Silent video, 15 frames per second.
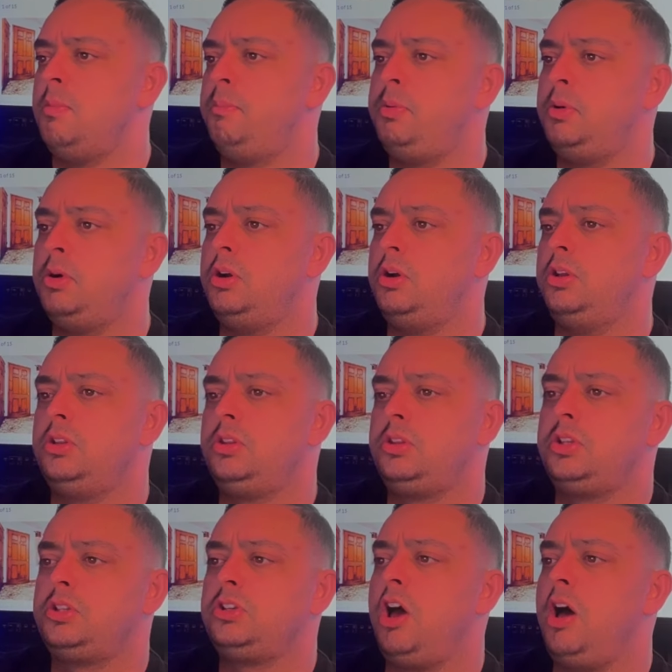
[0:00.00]
But
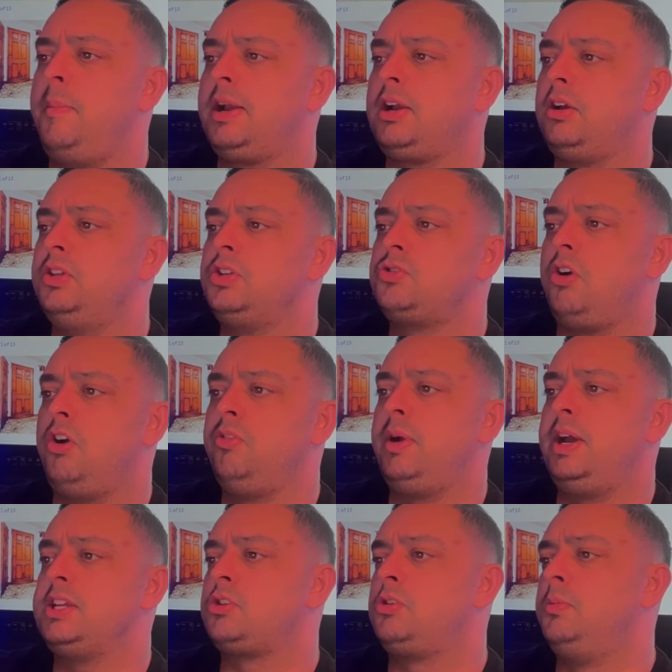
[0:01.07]
the tarmac on the
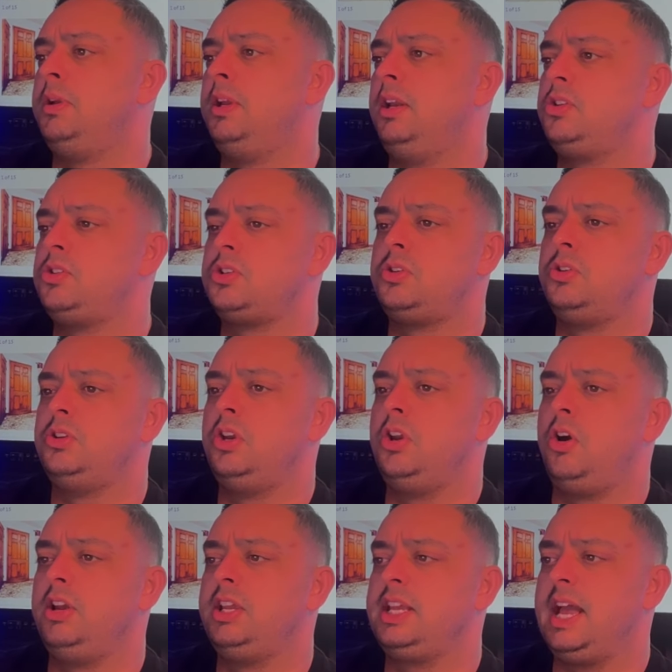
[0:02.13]
driveway is coming in at just under
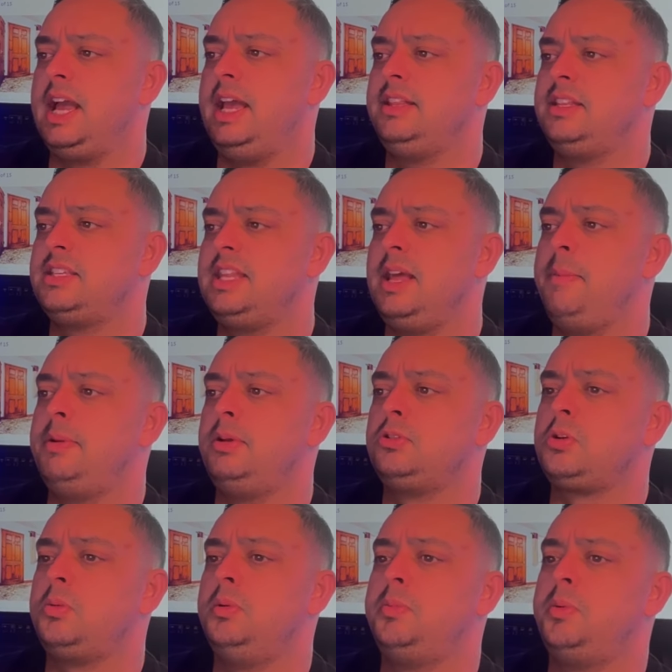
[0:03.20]
£9,000. The step build's
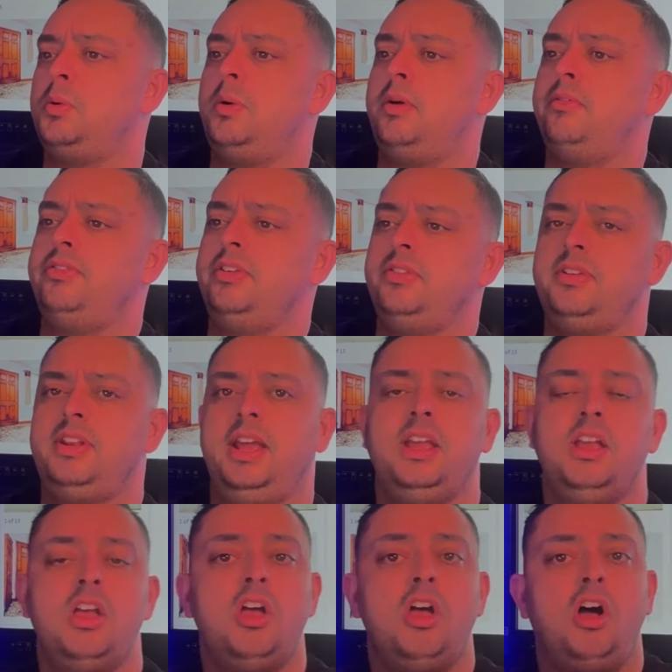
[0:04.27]
coming to put
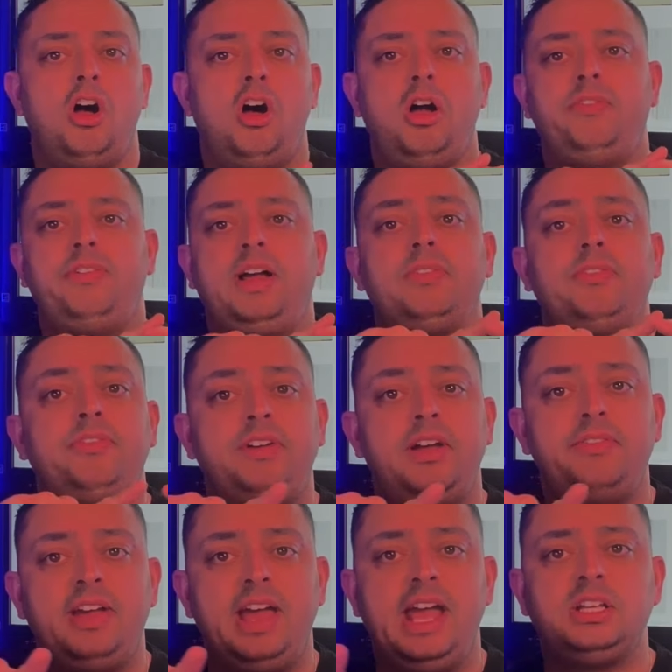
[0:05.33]
£150,000. I've had
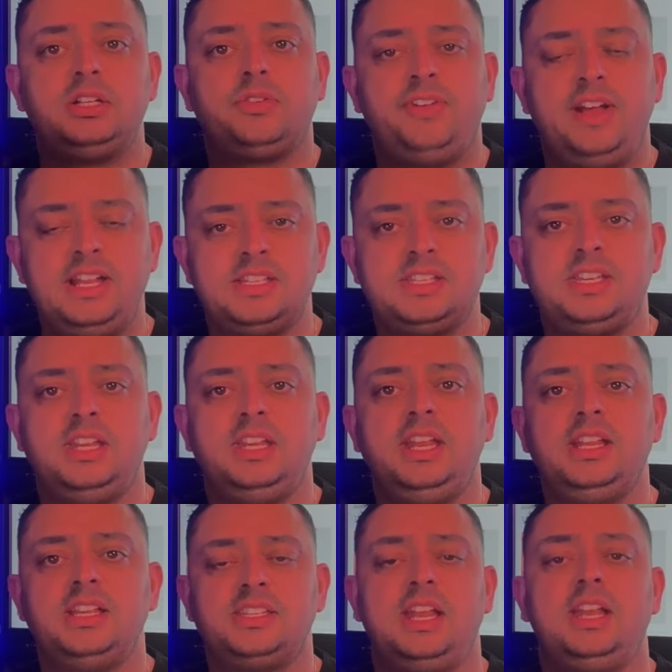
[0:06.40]
feather edge fencing
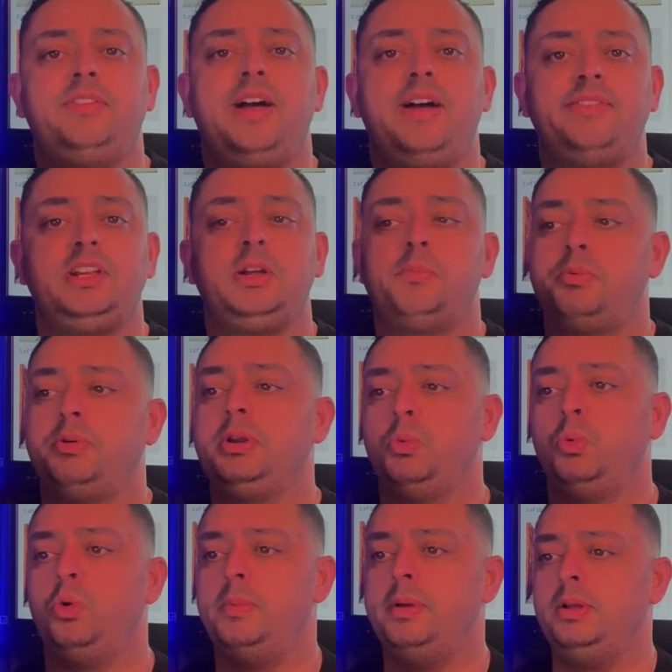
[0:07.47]
instead of having a brick
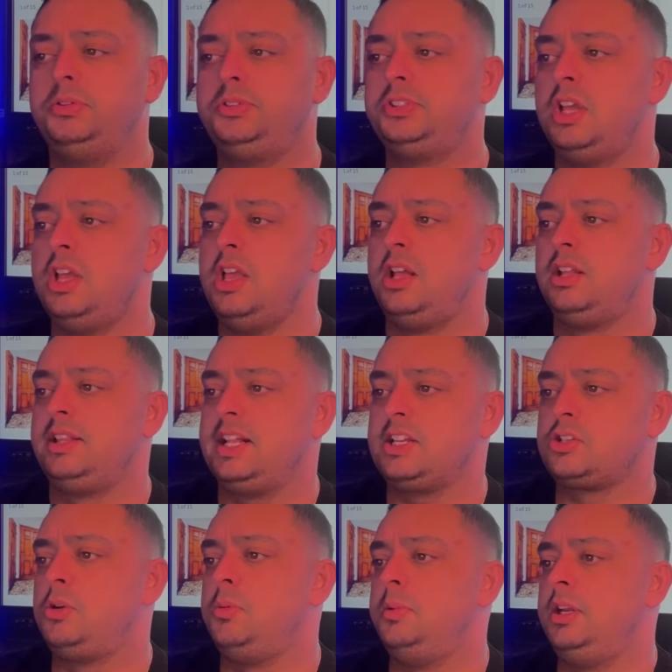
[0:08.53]
wall built. That's
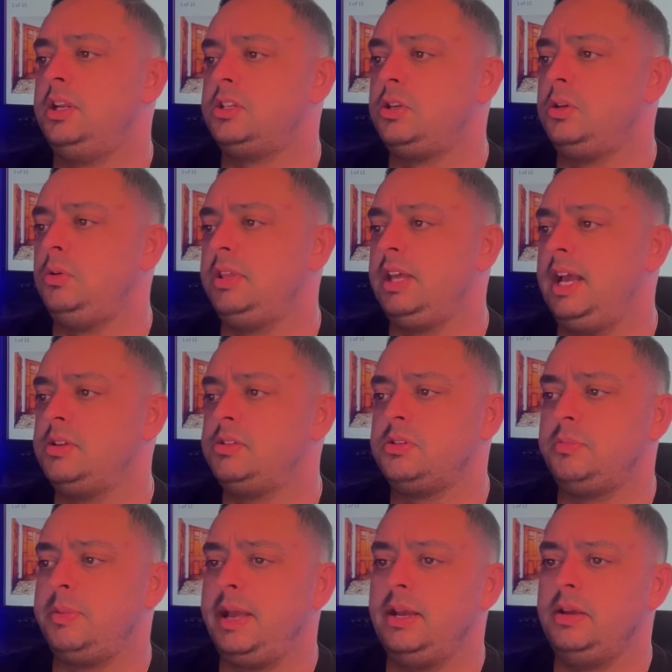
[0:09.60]
coming in at
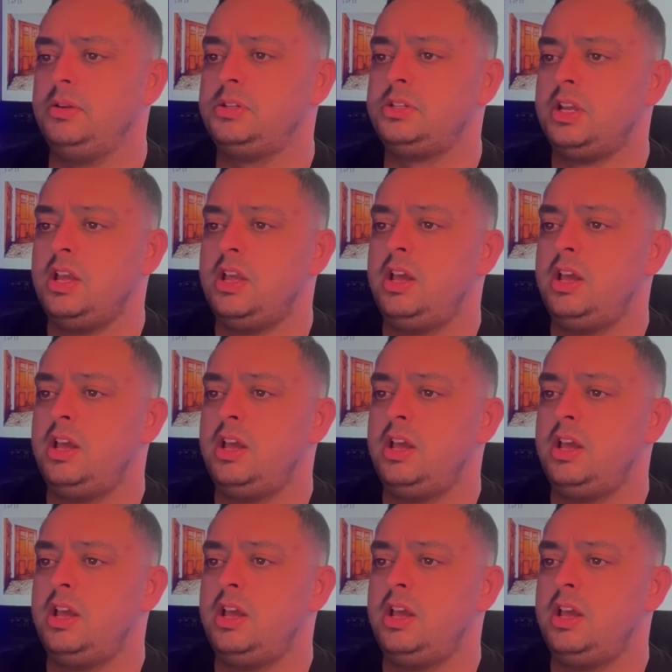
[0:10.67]
£2,000.